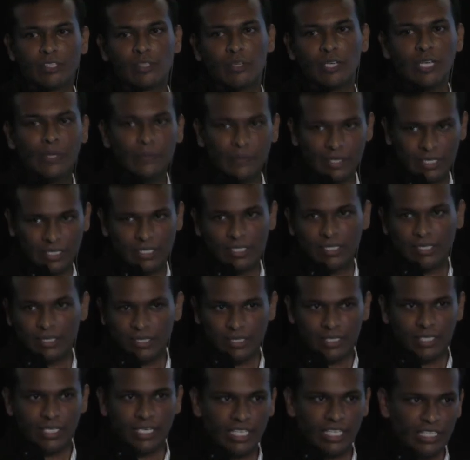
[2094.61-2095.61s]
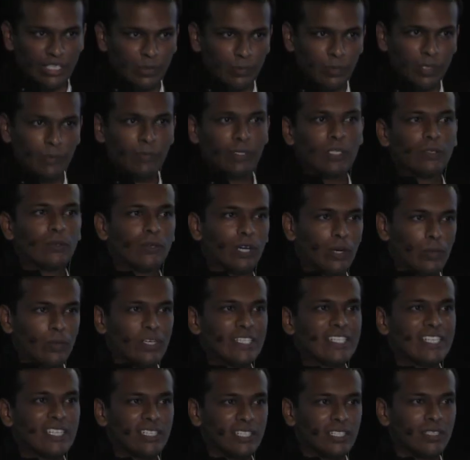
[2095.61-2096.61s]
So even in the people who are
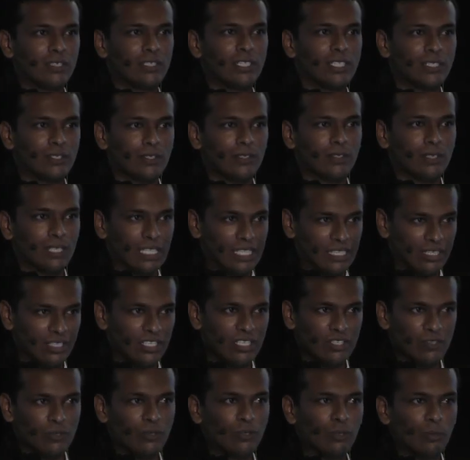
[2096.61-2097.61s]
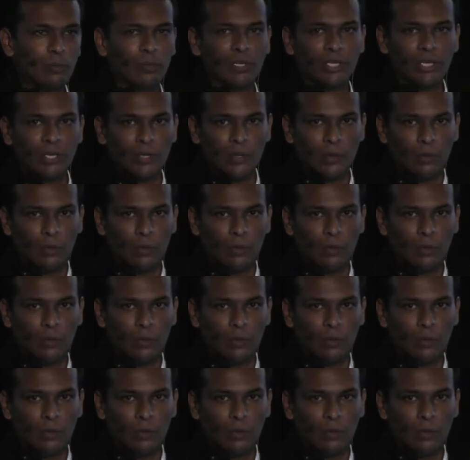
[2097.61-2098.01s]
present in this room,